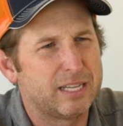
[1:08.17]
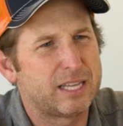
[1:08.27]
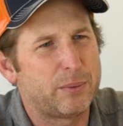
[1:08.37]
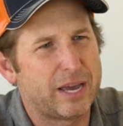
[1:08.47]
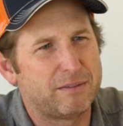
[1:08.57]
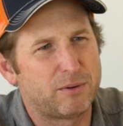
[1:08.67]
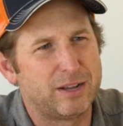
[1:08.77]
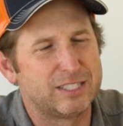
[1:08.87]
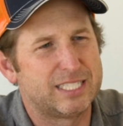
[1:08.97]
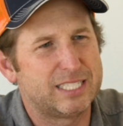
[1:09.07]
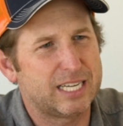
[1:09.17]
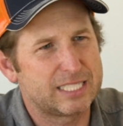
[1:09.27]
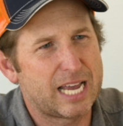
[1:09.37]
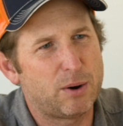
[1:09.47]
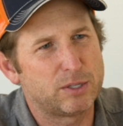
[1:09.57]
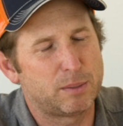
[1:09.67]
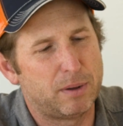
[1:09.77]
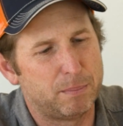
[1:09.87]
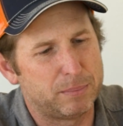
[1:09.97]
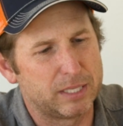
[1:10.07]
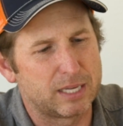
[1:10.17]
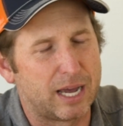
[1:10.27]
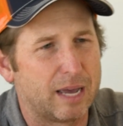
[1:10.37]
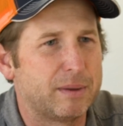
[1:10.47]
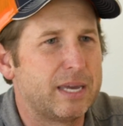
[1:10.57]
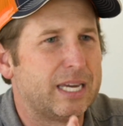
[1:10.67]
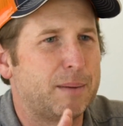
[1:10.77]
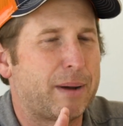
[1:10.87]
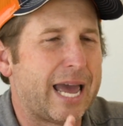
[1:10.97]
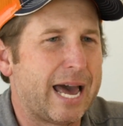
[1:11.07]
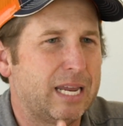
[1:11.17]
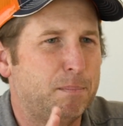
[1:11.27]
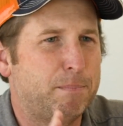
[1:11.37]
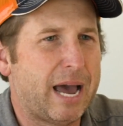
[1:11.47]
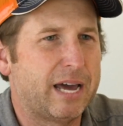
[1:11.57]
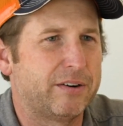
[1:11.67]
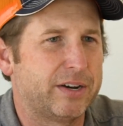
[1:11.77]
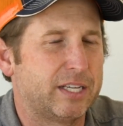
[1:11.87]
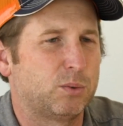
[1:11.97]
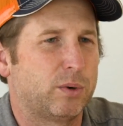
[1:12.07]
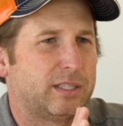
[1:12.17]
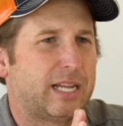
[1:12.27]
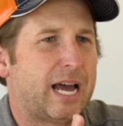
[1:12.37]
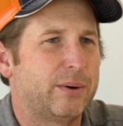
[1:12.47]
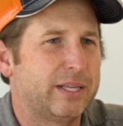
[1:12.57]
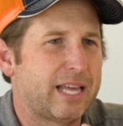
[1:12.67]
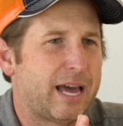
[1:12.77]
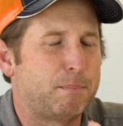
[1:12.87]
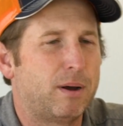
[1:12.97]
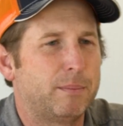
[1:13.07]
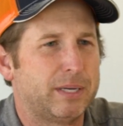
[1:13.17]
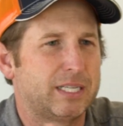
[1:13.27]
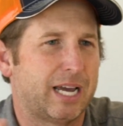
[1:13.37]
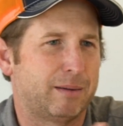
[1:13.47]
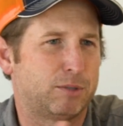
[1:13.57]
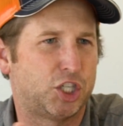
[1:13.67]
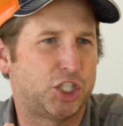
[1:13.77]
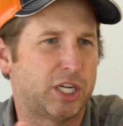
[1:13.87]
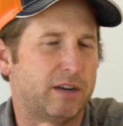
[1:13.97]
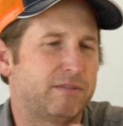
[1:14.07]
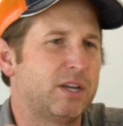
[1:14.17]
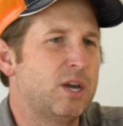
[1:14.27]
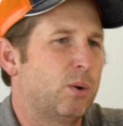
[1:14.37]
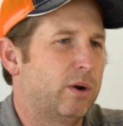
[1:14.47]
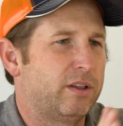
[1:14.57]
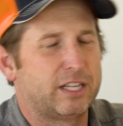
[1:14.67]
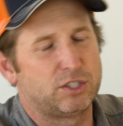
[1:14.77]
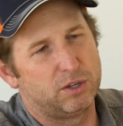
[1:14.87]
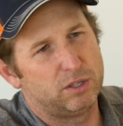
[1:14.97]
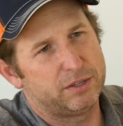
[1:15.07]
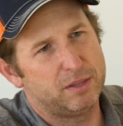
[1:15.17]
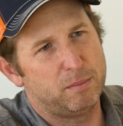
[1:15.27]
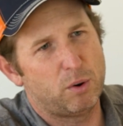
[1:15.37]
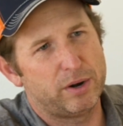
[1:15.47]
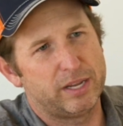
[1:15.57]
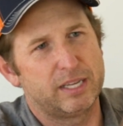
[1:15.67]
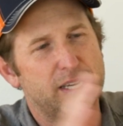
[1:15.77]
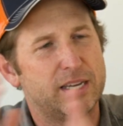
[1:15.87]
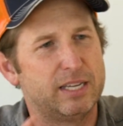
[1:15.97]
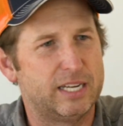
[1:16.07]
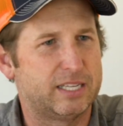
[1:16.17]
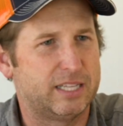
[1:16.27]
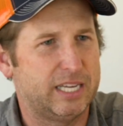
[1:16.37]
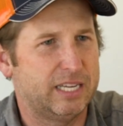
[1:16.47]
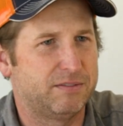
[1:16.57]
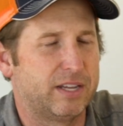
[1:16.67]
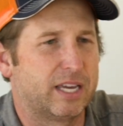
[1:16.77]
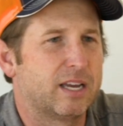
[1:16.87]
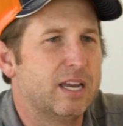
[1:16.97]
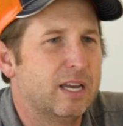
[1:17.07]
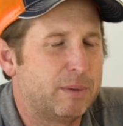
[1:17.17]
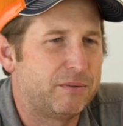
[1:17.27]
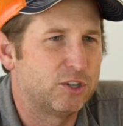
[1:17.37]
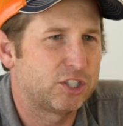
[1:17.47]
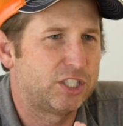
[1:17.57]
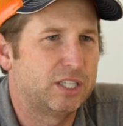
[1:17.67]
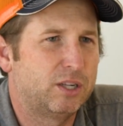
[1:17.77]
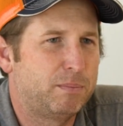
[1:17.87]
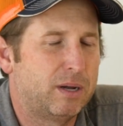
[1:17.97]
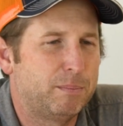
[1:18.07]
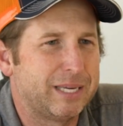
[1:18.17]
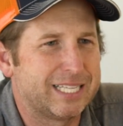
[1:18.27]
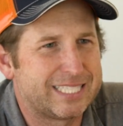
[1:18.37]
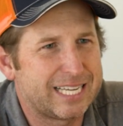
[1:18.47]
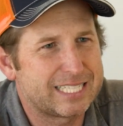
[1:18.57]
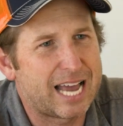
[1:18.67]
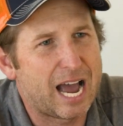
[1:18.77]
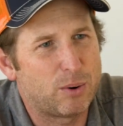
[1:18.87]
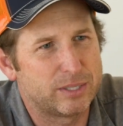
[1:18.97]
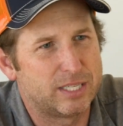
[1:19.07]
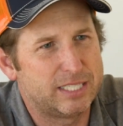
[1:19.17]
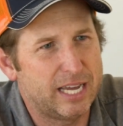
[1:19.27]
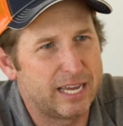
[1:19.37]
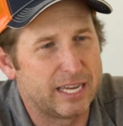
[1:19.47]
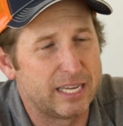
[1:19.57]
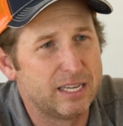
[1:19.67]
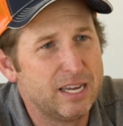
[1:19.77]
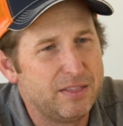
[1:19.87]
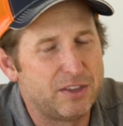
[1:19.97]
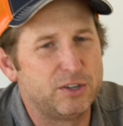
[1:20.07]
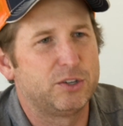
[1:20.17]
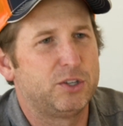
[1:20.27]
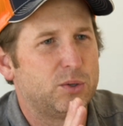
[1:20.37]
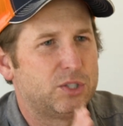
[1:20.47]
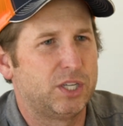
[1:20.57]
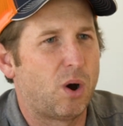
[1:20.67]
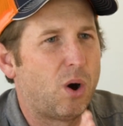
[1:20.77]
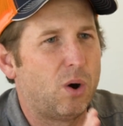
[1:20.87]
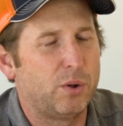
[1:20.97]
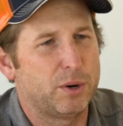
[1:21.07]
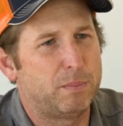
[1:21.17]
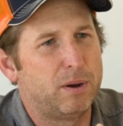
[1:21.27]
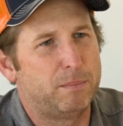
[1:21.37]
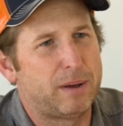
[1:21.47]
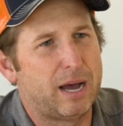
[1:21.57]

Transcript: it that we have around six hours of pumping time. And by adding batteries, we're allowing that pumping time to shift, whether that's earlier in the morning and into the evening. But if you're still pumping six hours a day, then you're using all your pump